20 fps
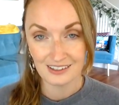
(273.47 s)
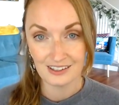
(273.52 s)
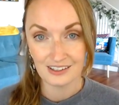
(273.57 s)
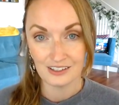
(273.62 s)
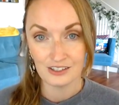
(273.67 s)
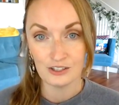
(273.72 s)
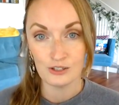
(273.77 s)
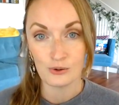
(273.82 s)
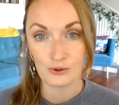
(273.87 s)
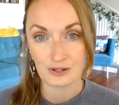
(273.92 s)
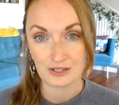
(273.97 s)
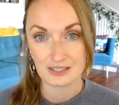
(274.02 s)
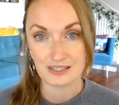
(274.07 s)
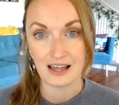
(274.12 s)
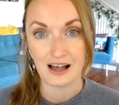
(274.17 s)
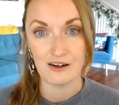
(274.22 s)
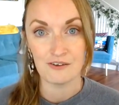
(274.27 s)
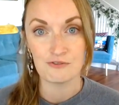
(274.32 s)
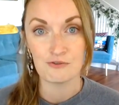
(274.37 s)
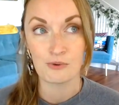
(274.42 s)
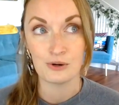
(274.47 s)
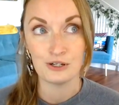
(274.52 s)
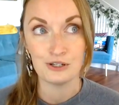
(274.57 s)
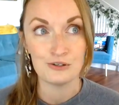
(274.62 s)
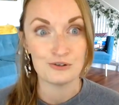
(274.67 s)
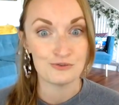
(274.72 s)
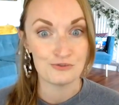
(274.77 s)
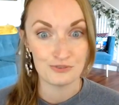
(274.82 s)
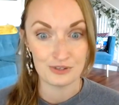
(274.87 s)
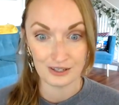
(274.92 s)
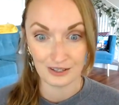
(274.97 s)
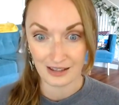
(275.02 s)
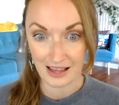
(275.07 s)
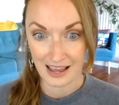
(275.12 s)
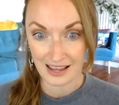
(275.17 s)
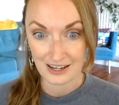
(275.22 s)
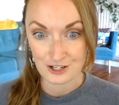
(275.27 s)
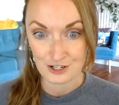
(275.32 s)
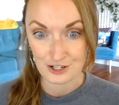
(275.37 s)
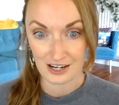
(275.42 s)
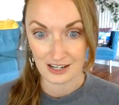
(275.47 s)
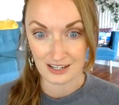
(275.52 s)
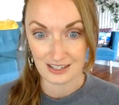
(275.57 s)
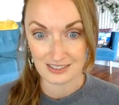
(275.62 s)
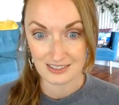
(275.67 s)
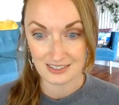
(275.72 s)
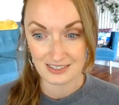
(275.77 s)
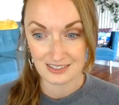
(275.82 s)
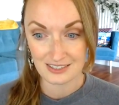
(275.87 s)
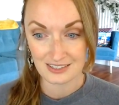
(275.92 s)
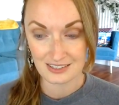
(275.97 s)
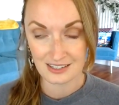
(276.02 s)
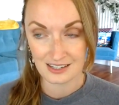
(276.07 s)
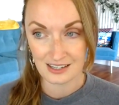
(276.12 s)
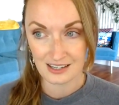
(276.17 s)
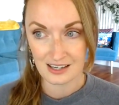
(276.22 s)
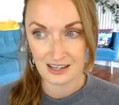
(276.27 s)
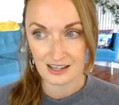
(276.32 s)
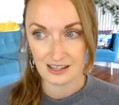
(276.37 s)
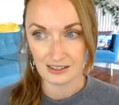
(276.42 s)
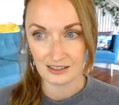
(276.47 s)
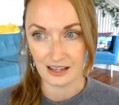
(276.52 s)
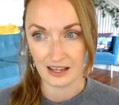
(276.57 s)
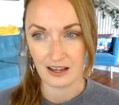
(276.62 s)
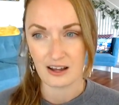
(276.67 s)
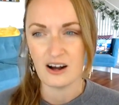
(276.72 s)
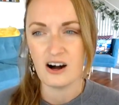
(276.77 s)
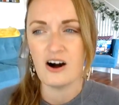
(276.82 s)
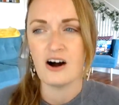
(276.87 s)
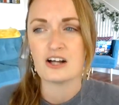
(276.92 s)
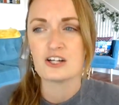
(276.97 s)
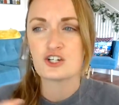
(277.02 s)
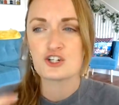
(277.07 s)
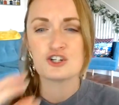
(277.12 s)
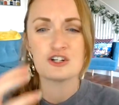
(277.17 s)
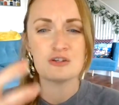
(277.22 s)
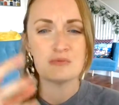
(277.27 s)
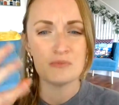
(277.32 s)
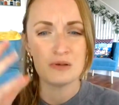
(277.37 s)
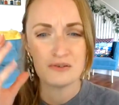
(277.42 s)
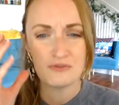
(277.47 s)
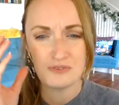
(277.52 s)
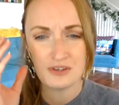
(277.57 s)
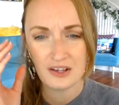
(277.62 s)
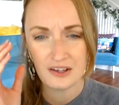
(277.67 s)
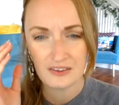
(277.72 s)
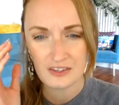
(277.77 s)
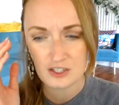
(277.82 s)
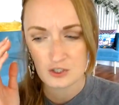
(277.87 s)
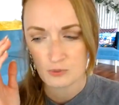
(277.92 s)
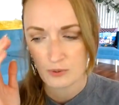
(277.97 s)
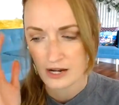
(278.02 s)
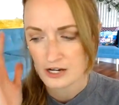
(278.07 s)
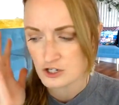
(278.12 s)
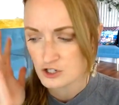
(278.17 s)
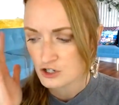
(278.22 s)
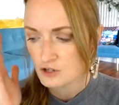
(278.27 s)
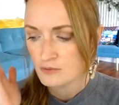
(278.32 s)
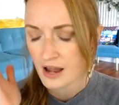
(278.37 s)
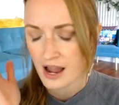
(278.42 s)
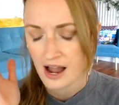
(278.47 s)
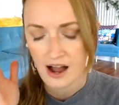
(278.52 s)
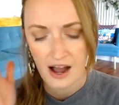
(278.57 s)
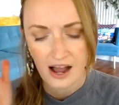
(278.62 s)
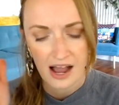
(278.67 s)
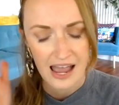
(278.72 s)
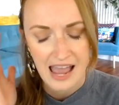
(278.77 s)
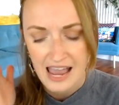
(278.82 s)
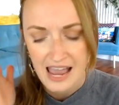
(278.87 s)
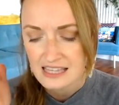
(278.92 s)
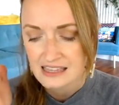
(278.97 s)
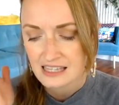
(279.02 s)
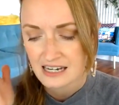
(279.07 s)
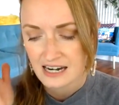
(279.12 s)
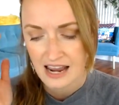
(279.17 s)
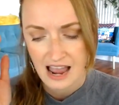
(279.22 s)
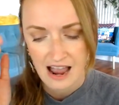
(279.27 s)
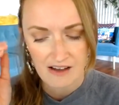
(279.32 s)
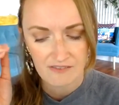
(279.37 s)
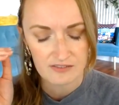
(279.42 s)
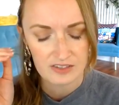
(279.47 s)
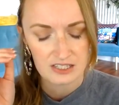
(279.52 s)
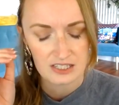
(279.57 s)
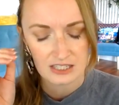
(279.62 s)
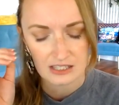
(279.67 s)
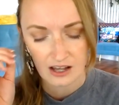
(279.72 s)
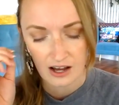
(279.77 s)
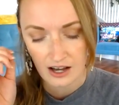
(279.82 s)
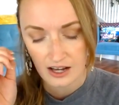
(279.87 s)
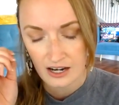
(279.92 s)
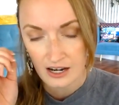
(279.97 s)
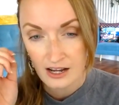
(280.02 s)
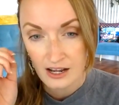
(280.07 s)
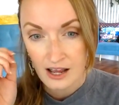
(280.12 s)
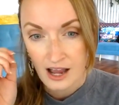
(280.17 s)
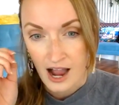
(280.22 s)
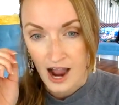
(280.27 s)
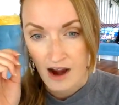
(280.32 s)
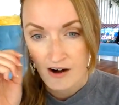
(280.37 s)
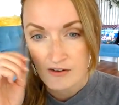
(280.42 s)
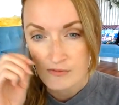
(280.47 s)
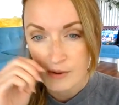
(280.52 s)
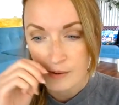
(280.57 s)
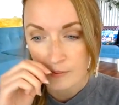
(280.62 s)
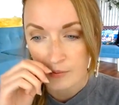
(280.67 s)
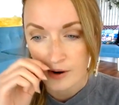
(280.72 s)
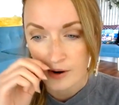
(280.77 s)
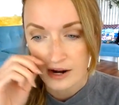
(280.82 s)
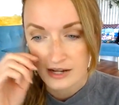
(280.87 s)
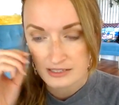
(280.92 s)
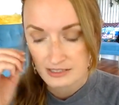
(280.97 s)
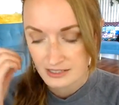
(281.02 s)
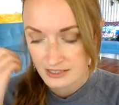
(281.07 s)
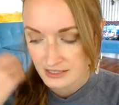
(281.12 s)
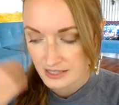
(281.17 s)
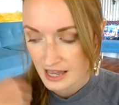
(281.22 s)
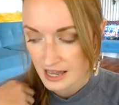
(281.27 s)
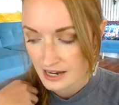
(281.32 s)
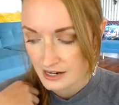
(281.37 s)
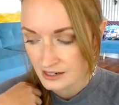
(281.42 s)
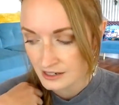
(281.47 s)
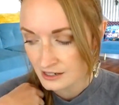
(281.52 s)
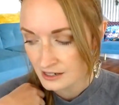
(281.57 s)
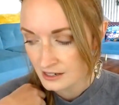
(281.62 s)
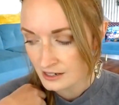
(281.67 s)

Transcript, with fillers: yourself when you feel anxious? Like, oh, I shouldn't be feeling this way. I shouldn't. Be, ah, I hate that I have this thought. I remember I said